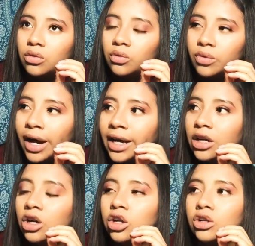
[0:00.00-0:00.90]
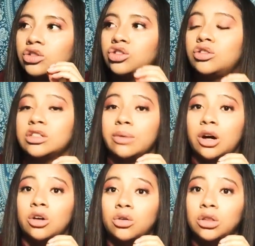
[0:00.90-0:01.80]
right close to, because my
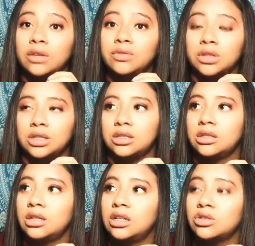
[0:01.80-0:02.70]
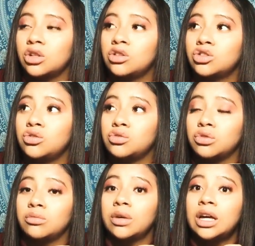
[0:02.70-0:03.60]
uncle lived with us. It was close to his
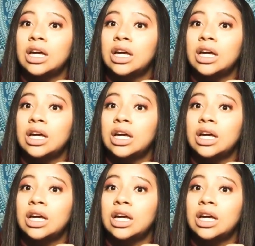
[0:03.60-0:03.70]
room.